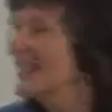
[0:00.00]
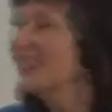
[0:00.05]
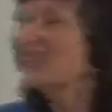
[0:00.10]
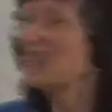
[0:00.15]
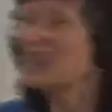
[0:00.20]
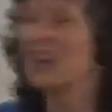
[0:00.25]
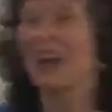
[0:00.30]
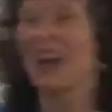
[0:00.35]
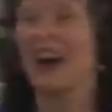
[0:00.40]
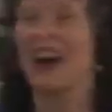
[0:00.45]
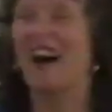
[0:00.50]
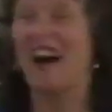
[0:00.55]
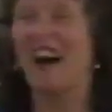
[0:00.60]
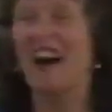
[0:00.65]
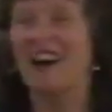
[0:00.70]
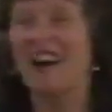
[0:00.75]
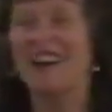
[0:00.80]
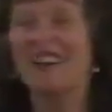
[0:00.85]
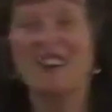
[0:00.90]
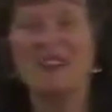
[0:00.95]

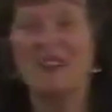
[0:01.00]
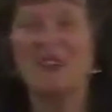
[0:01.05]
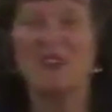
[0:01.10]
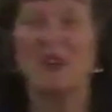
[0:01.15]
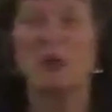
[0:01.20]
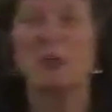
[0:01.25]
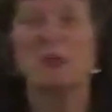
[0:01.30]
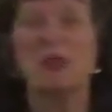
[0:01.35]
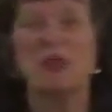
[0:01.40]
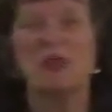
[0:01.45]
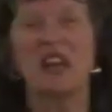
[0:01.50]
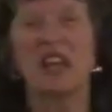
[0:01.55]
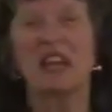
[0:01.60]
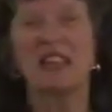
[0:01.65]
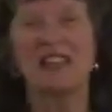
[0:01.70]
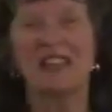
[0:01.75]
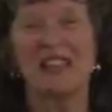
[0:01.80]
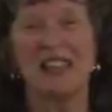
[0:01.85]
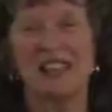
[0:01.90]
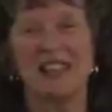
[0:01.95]
cigar film
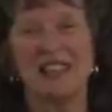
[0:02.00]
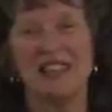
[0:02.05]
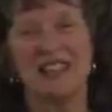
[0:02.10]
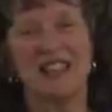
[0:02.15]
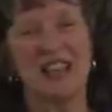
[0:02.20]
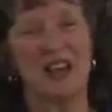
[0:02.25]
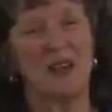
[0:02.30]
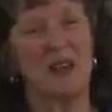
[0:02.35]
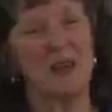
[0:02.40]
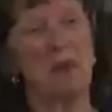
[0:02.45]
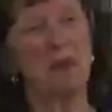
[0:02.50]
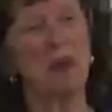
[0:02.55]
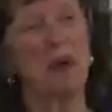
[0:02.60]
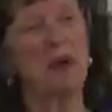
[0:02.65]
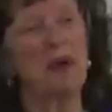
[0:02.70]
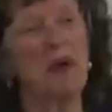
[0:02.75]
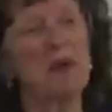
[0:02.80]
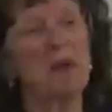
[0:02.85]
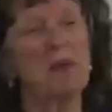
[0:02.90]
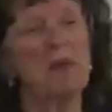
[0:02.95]
director down the
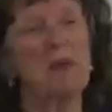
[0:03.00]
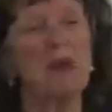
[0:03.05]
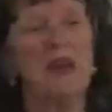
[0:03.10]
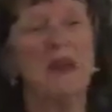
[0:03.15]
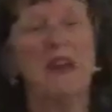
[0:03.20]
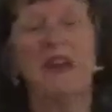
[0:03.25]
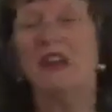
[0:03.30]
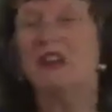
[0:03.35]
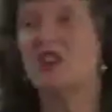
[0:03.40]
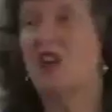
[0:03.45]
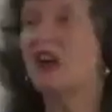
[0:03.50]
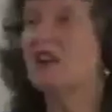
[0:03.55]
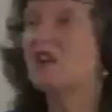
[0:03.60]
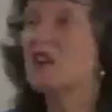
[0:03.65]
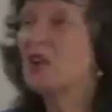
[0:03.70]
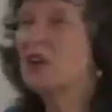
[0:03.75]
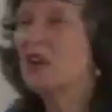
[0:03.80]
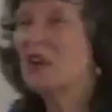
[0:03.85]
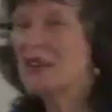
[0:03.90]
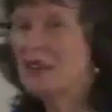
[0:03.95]
bottom. Zhang
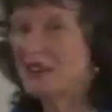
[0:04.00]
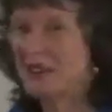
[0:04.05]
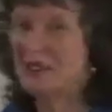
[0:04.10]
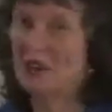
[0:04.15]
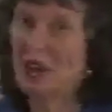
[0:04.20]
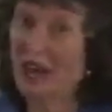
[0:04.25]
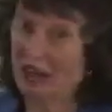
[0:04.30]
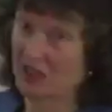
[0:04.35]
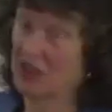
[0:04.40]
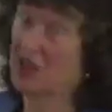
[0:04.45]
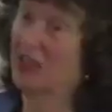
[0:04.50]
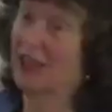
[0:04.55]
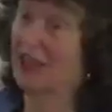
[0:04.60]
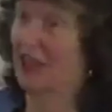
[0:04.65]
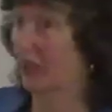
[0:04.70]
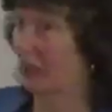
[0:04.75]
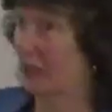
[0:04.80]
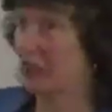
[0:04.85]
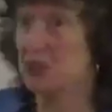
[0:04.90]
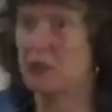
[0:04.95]
Zhe is actually a
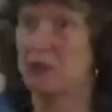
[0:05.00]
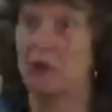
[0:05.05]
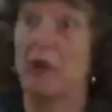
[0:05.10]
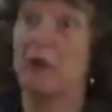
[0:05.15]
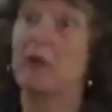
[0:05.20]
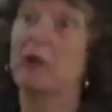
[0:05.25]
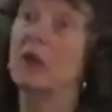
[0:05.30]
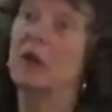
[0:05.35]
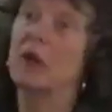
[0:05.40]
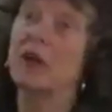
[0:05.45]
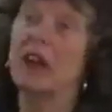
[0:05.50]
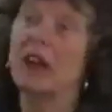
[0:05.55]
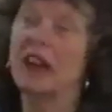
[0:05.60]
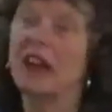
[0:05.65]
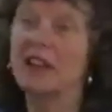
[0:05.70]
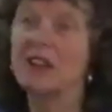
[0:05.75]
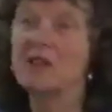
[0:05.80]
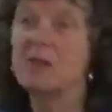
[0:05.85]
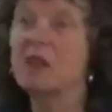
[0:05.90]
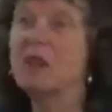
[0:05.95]
literary critic.
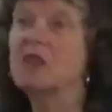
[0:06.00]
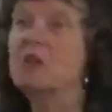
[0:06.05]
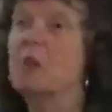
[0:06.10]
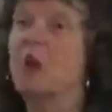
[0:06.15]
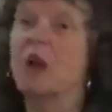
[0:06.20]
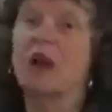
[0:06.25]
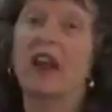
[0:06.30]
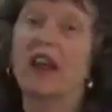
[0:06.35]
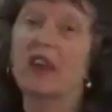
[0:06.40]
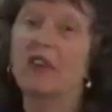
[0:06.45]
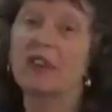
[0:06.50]
He's much more like